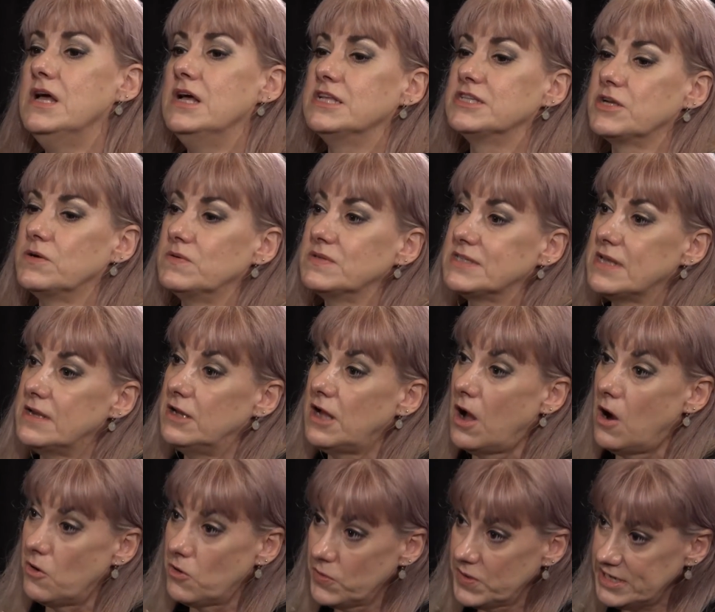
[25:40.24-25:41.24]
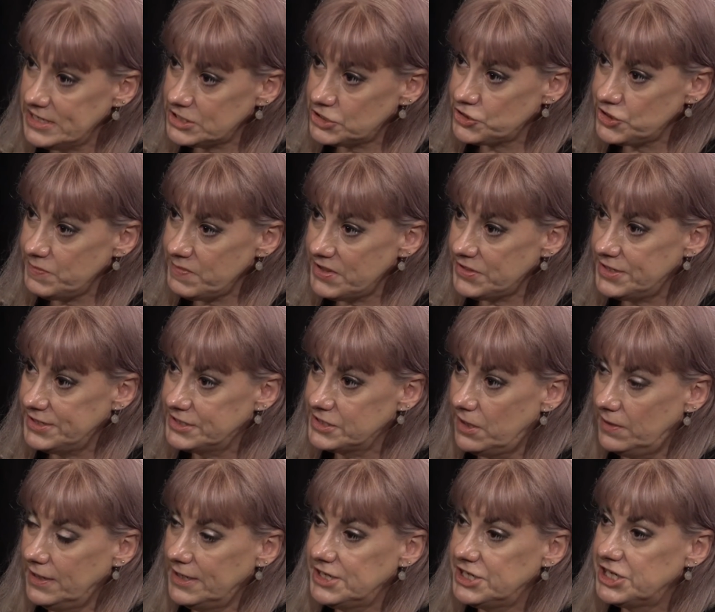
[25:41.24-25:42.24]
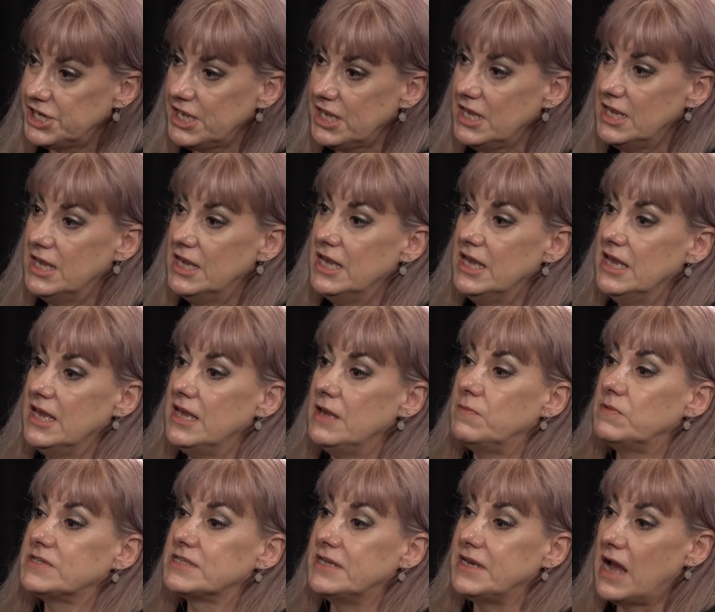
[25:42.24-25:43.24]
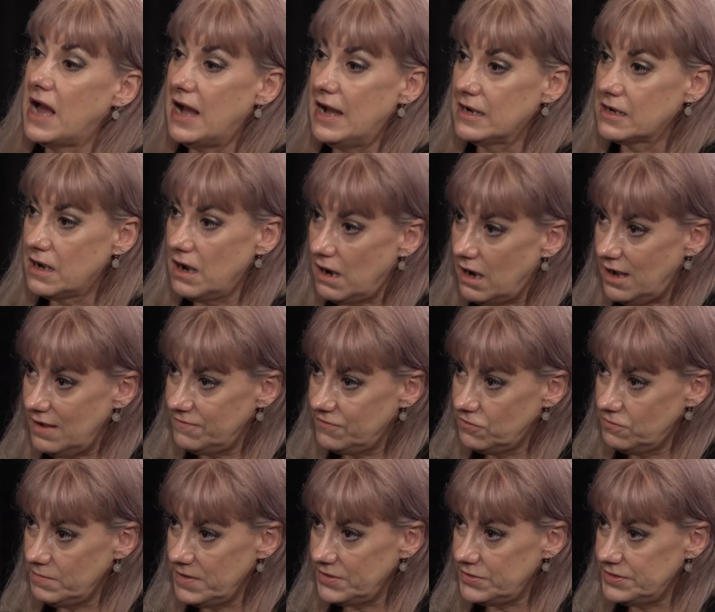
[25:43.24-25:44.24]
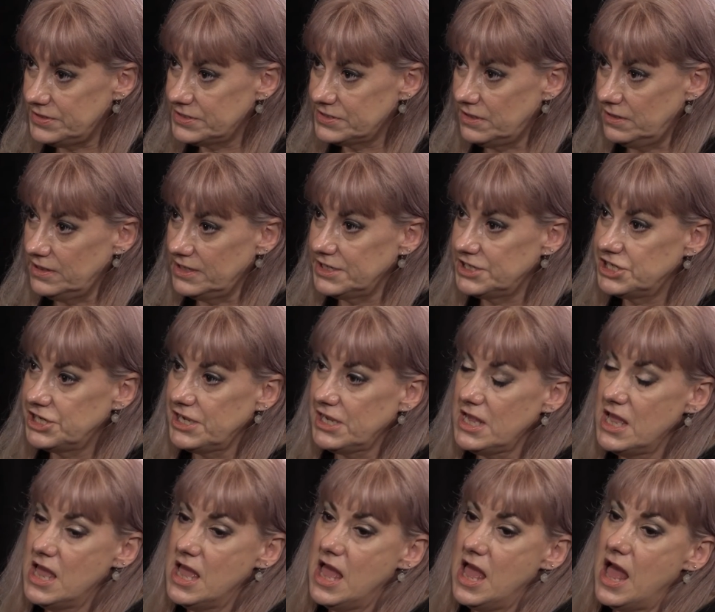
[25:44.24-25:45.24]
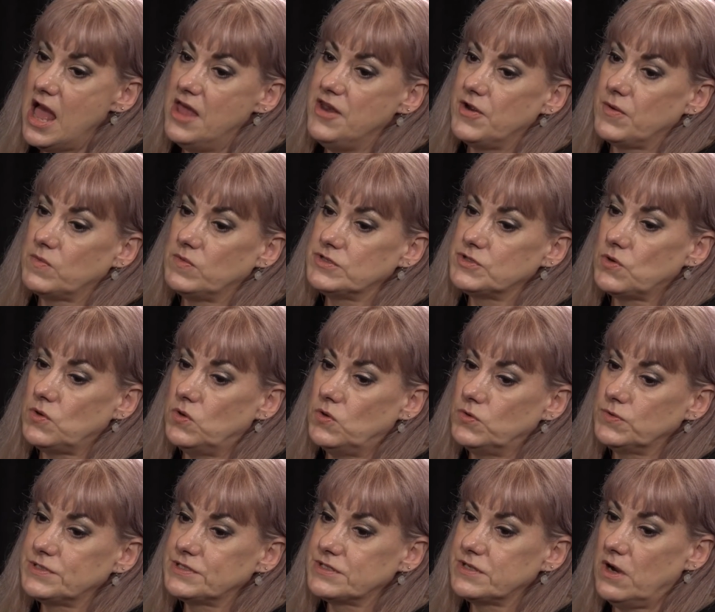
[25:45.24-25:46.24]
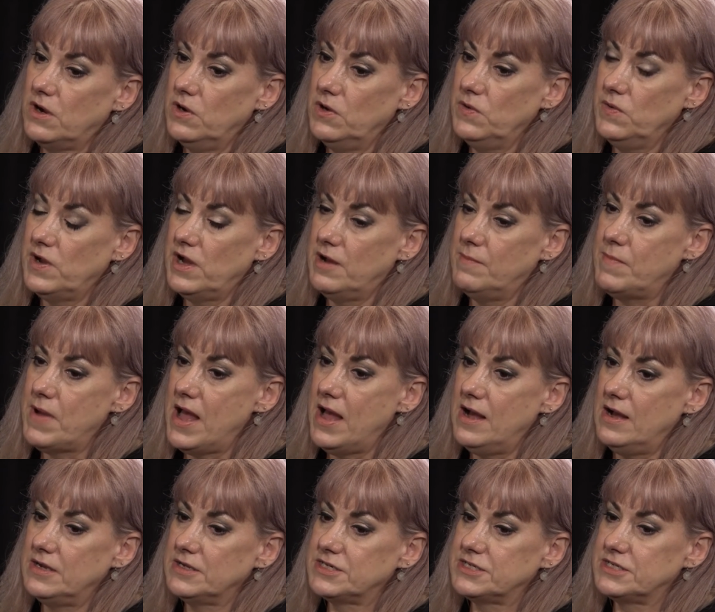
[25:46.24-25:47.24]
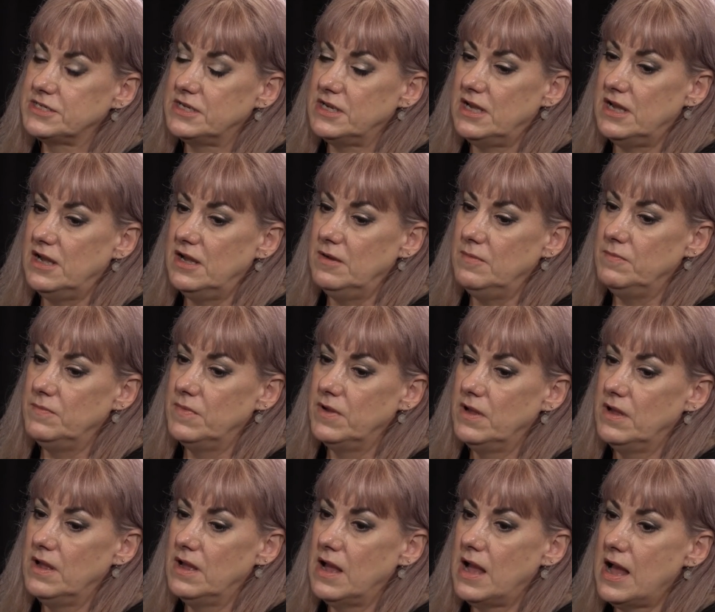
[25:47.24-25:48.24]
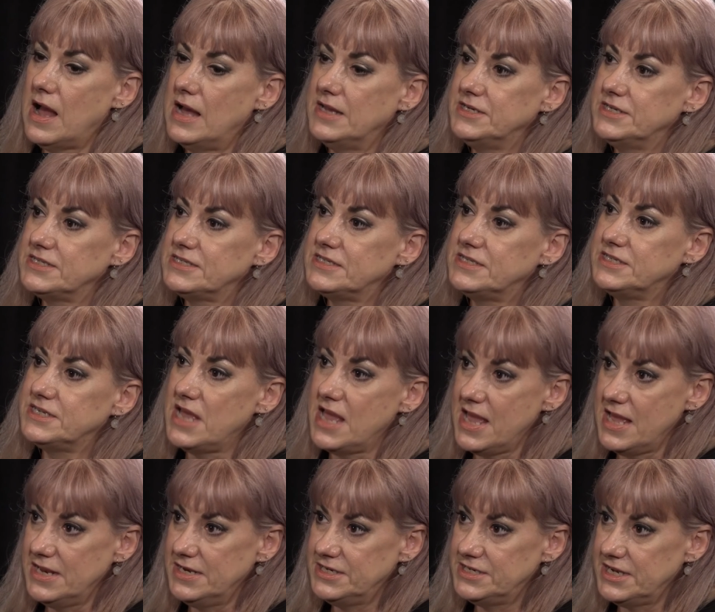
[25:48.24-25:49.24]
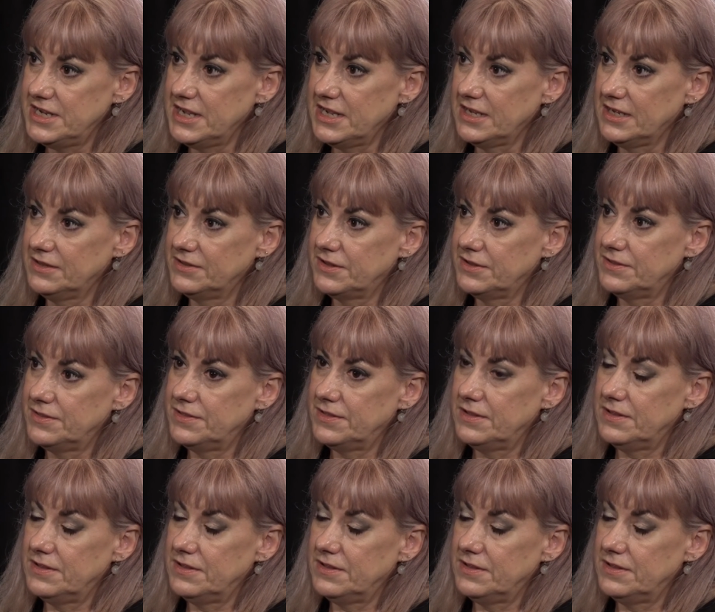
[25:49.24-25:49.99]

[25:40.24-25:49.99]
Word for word: So it was an oral history methodology, it was an archival methodology, and it was also about um, understanding the,